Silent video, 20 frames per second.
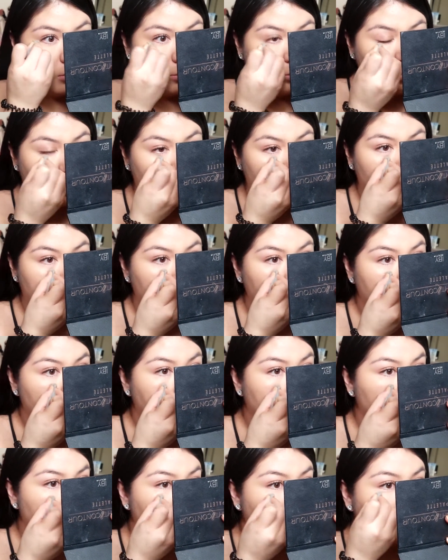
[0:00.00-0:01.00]
But
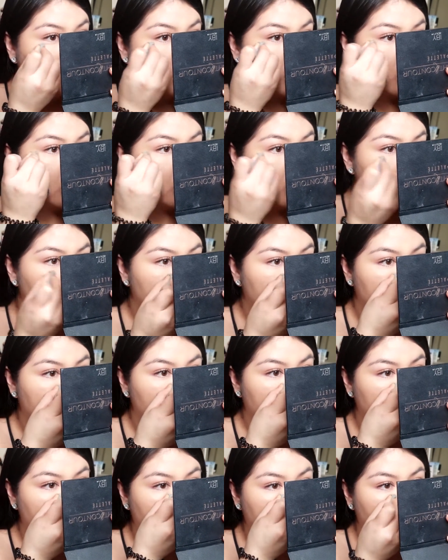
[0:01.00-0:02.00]
it's
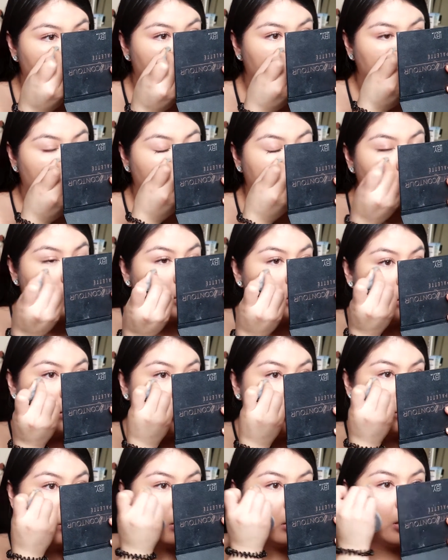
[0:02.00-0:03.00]

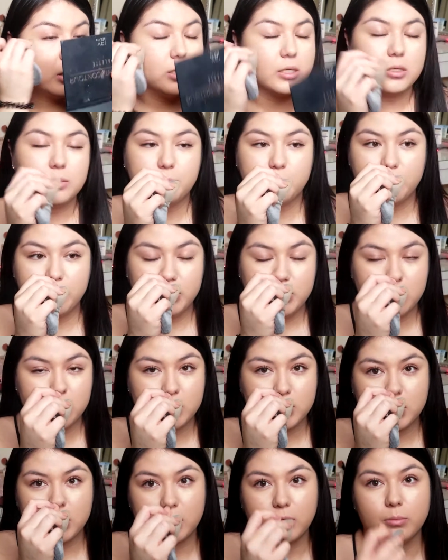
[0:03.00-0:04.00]
not as pointy as
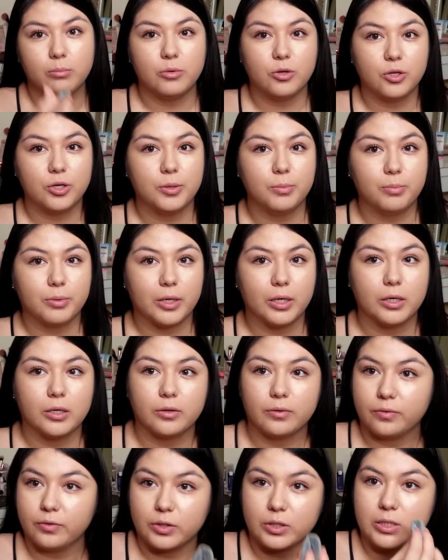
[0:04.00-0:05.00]
like a beauty blender,
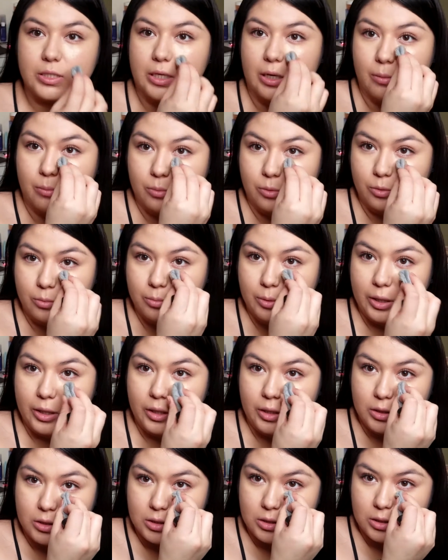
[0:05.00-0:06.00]
for example, but
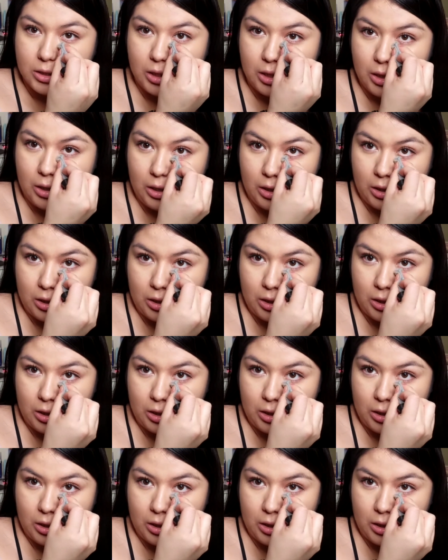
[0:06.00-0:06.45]
it's not